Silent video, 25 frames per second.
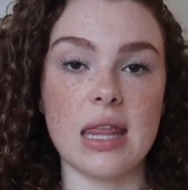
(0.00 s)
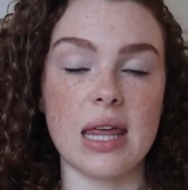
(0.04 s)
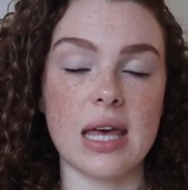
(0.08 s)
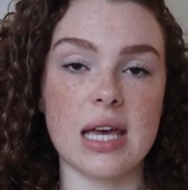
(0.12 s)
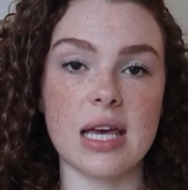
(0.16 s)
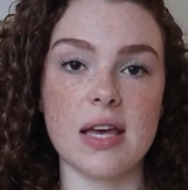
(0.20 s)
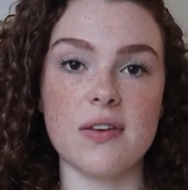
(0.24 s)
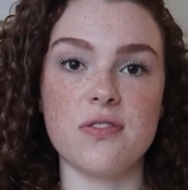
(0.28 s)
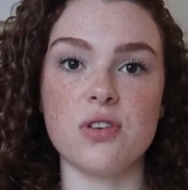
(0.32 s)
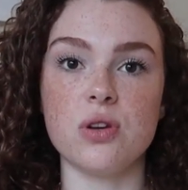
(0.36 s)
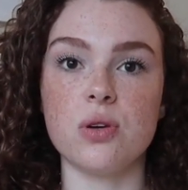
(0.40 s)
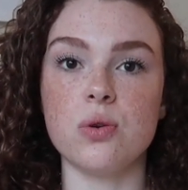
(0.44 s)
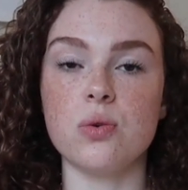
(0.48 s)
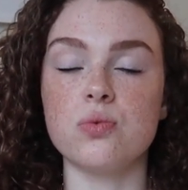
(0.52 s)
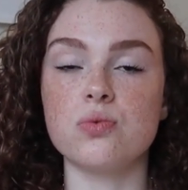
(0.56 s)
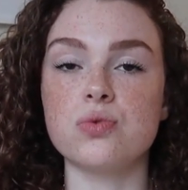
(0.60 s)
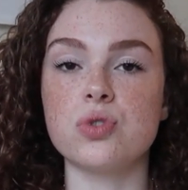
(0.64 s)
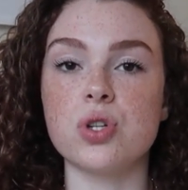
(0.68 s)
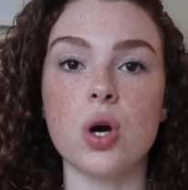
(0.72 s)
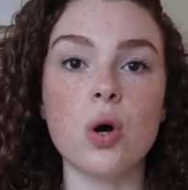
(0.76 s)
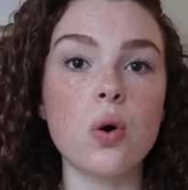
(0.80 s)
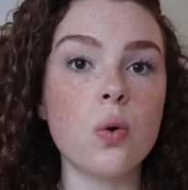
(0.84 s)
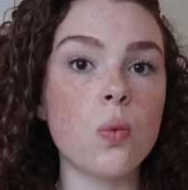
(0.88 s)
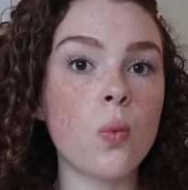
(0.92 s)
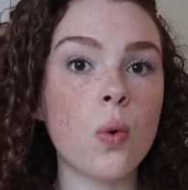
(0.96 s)
Like if you
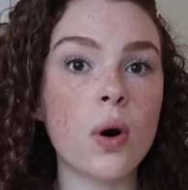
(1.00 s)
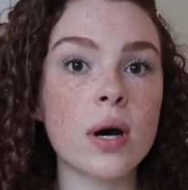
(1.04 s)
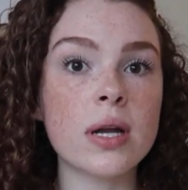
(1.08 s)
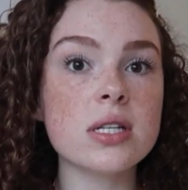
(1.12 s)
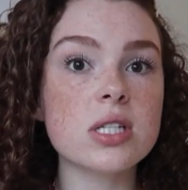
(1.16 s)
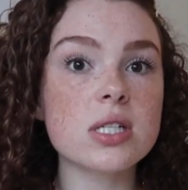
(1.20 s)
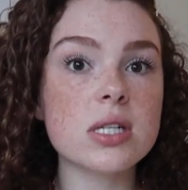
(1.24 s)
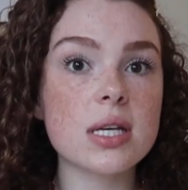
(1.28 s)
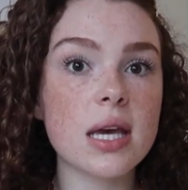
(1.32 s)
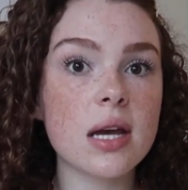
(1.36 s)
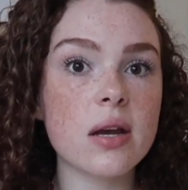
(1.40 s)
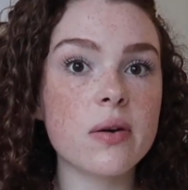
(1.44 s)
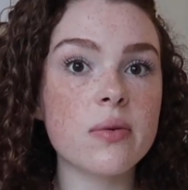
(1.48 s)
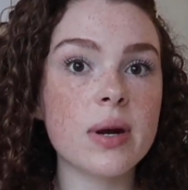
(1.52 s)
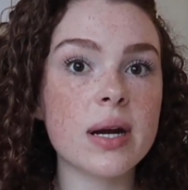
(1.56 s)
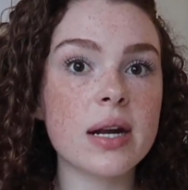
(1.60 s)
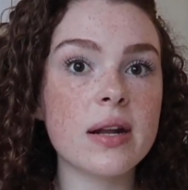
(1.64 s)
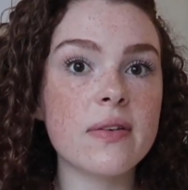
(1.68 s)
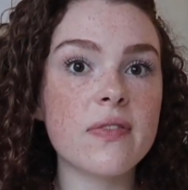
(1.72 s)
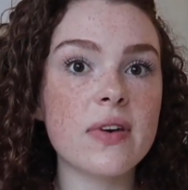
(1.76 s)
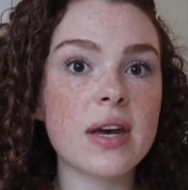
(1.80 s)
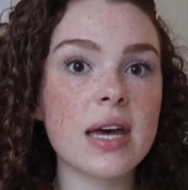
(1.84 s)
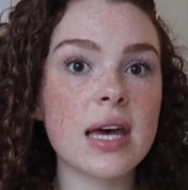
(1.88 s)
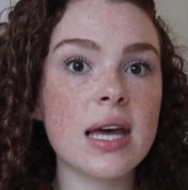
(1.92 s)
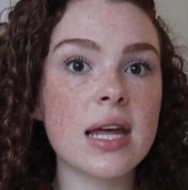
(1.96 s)
don't want to get rid
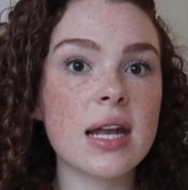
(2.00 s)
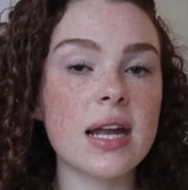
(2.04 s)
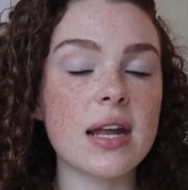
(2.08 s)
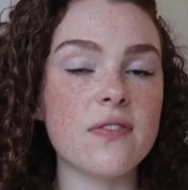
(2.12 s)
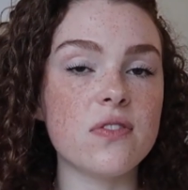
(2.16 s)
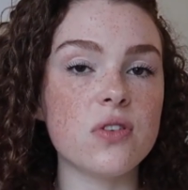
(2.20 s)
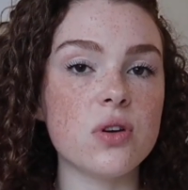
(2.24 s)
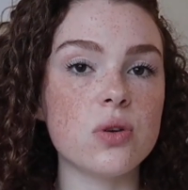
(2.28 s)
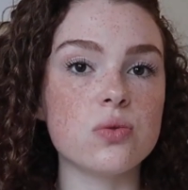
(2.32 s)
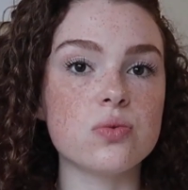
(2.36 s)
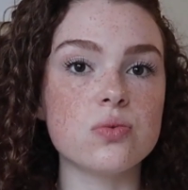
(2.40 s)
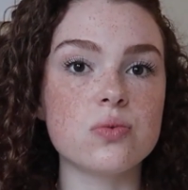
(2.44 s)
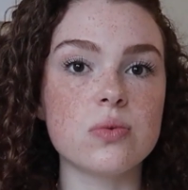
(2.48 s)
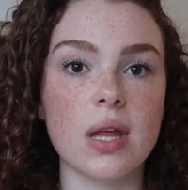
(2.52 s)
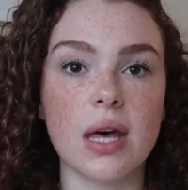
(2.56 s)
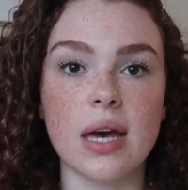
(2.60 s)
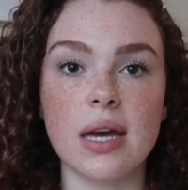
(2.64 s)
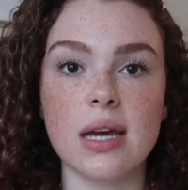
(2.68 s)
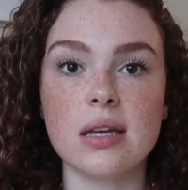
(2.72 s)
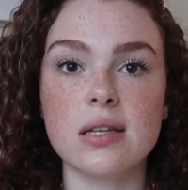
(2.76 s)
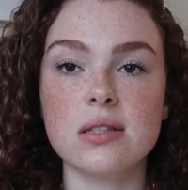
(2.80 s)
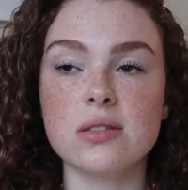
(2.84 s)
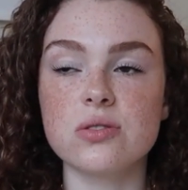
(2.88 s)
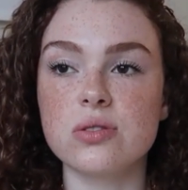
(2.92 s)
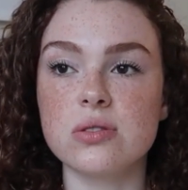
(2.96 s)
of it, if you
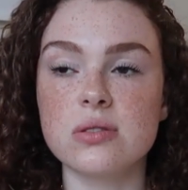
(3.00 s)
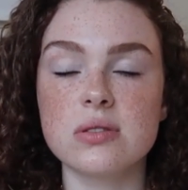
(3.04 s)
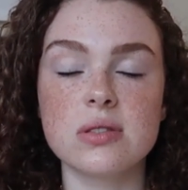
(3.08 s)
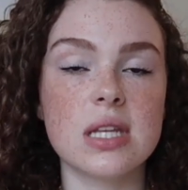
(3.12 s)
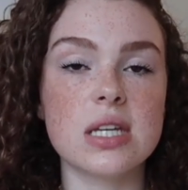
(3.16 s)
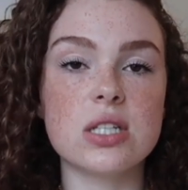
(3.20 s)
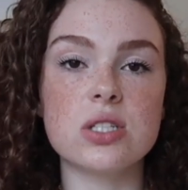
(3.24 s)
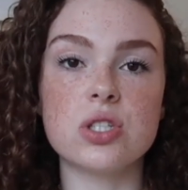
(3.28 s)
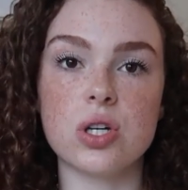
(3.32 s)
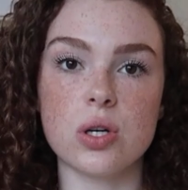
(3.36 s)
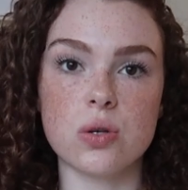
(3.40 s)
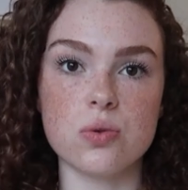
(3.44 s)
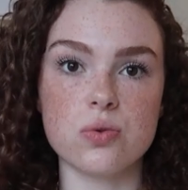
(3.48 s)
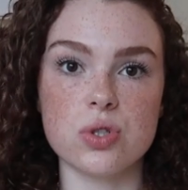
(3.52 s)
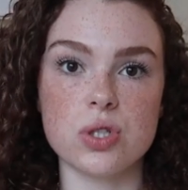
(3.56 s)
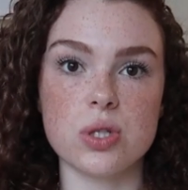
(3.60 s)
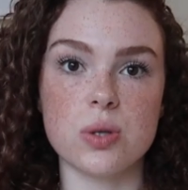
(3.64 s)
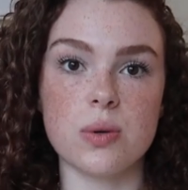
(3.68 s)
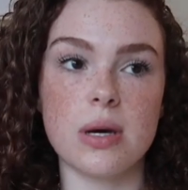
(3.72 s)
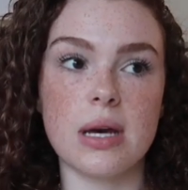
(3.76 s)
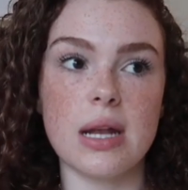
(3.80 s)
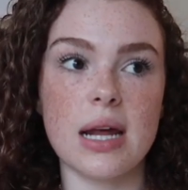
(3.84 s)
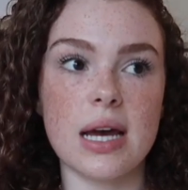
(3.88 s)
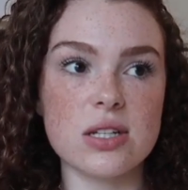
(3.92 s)
like, then don't do it.